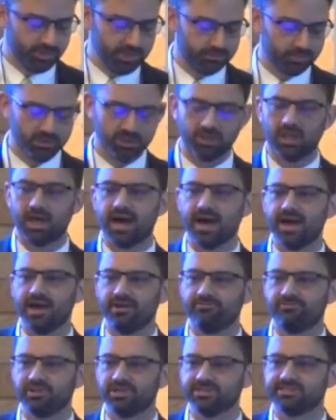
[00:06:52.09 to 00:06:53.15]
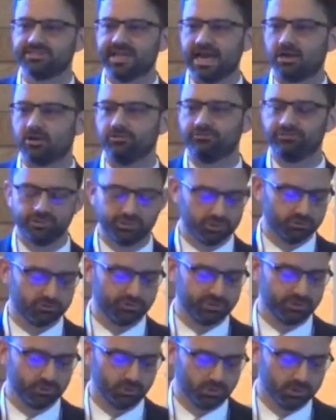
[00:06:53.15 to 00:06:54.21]
people alive in a sacrificial
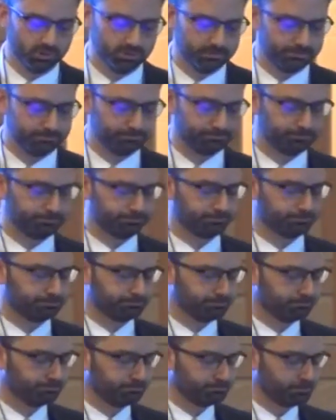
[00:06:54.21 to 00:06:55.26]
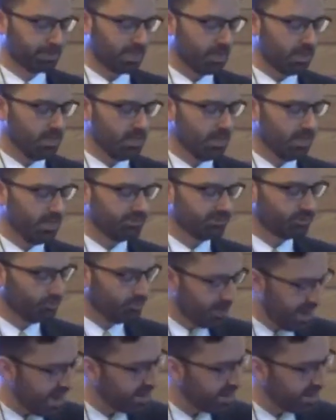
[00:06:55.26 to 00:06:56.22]
ritual. And so